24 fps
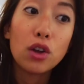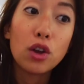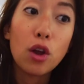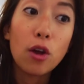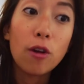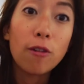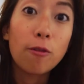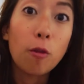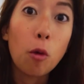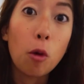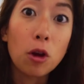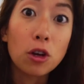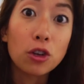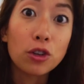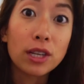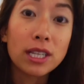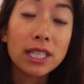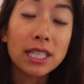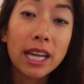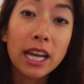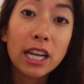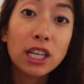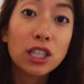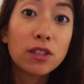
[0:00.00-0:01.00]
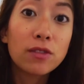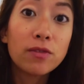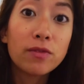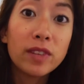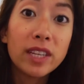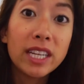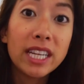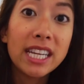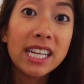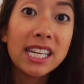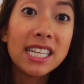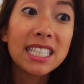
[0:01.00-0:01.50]
no foreign transaction
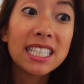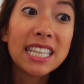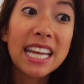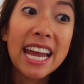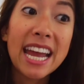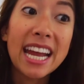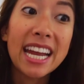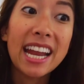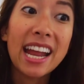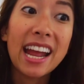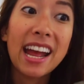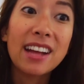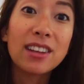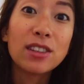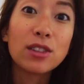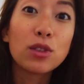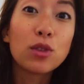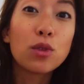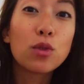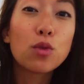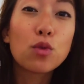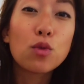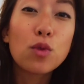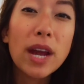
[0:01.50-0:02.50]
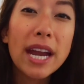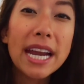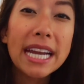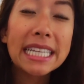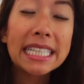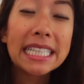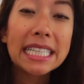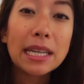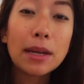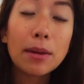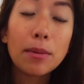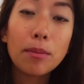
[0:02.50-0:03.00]
fees, and it has
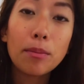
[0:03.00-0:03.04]
great